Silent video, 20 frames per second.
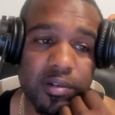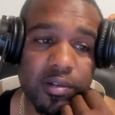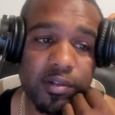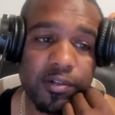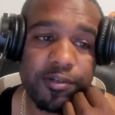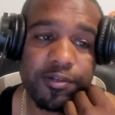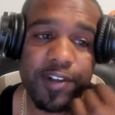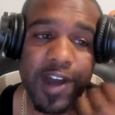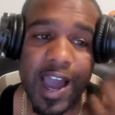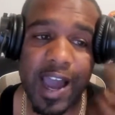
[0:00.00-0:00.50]

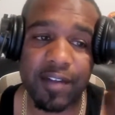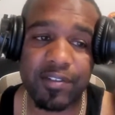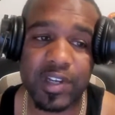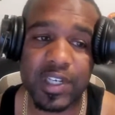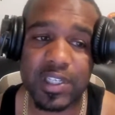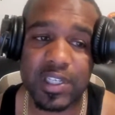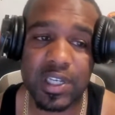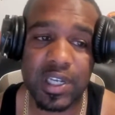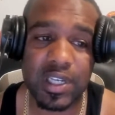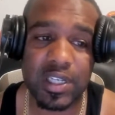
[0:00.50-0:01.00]
5 to
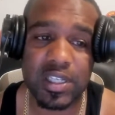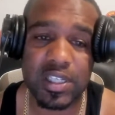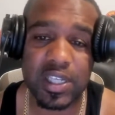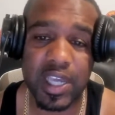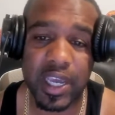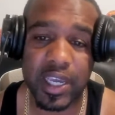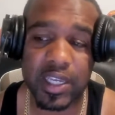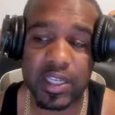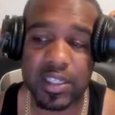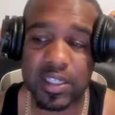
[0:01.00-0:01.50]
10
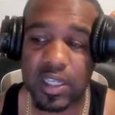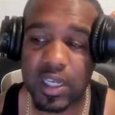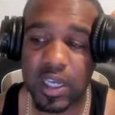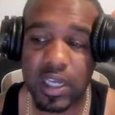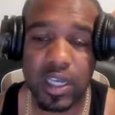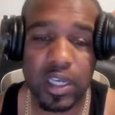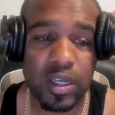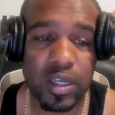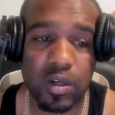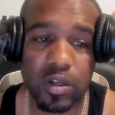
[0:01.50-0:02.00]
seconds,
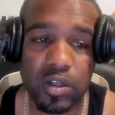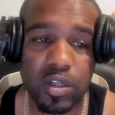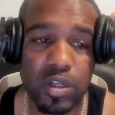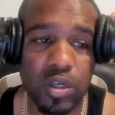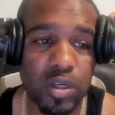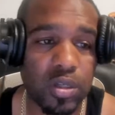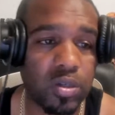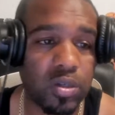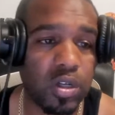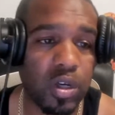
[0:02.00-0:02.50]

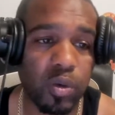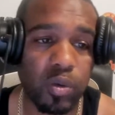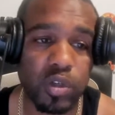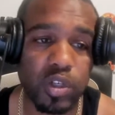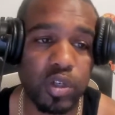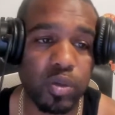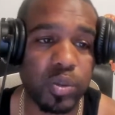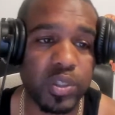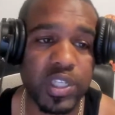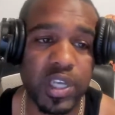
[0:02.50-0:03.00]

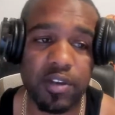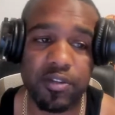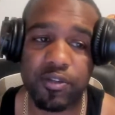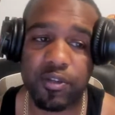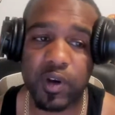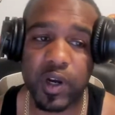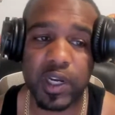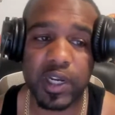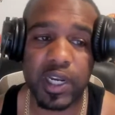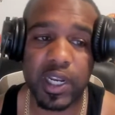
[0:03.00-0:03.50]
you was at
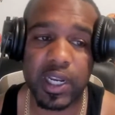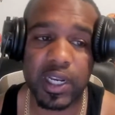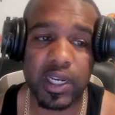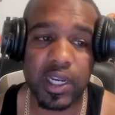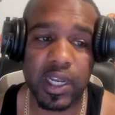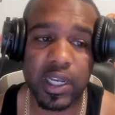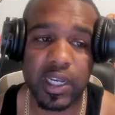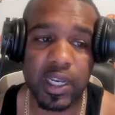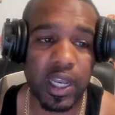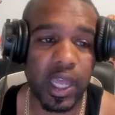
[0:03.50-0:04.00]

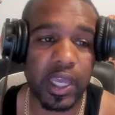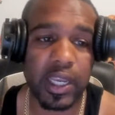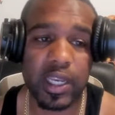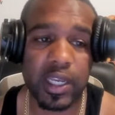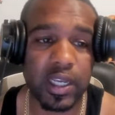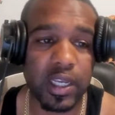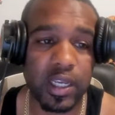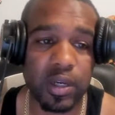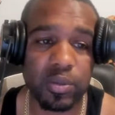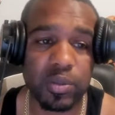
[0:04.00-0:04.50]
Freaknik.
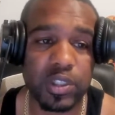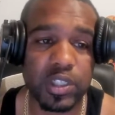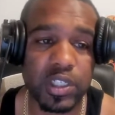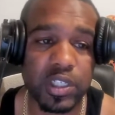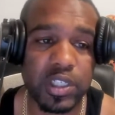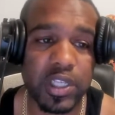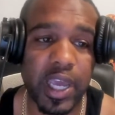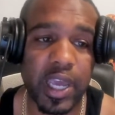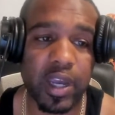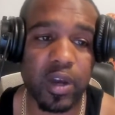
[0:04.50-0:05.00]
It was
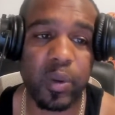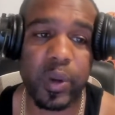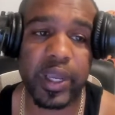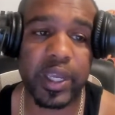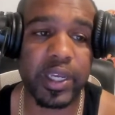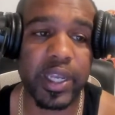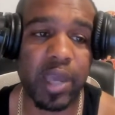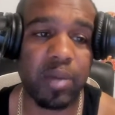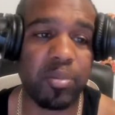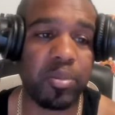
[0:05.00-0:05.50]
just that
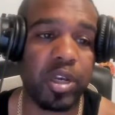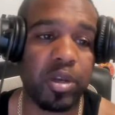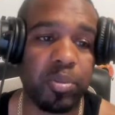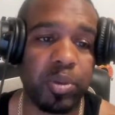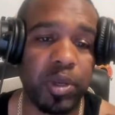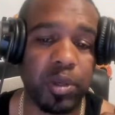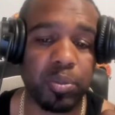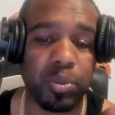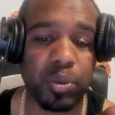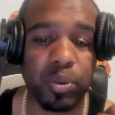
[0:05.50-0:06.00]
quick, that many
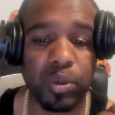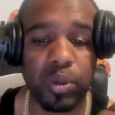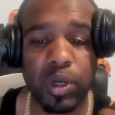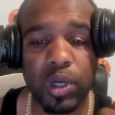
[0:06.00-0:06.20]
people.